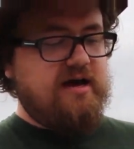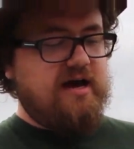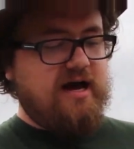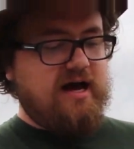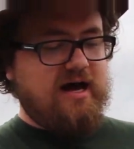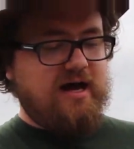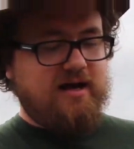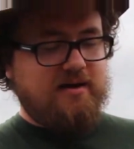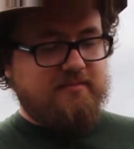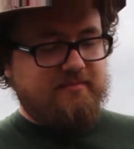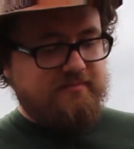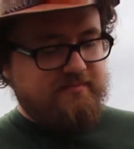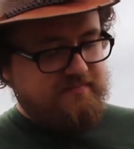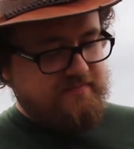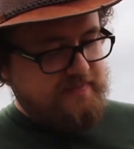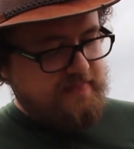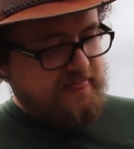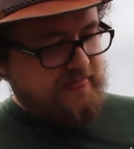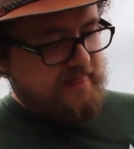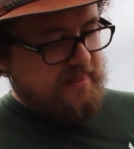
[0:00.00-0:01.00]
And
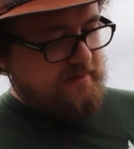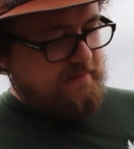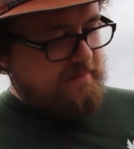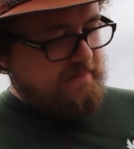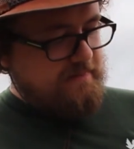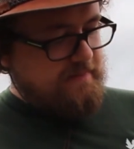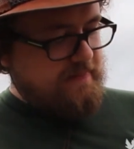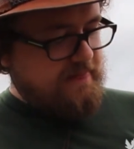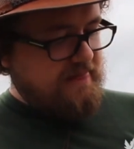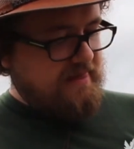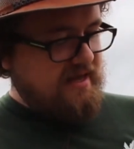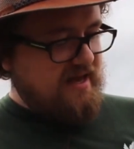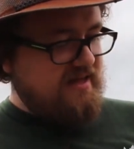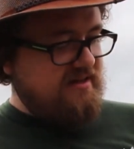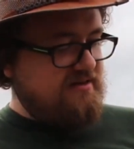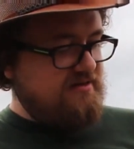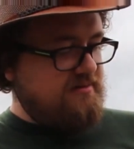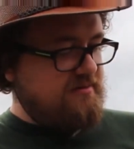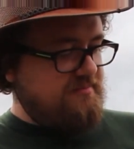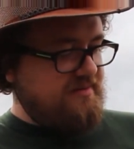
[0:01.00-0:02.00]

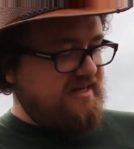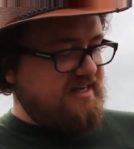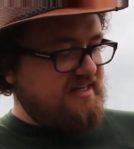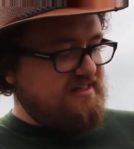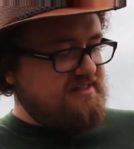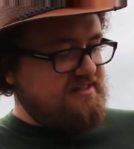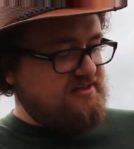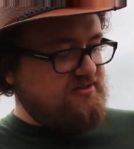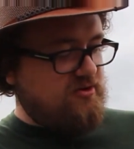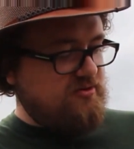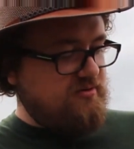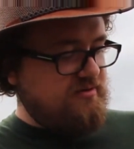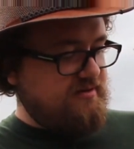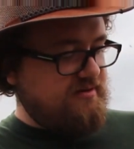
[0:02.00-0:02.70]
because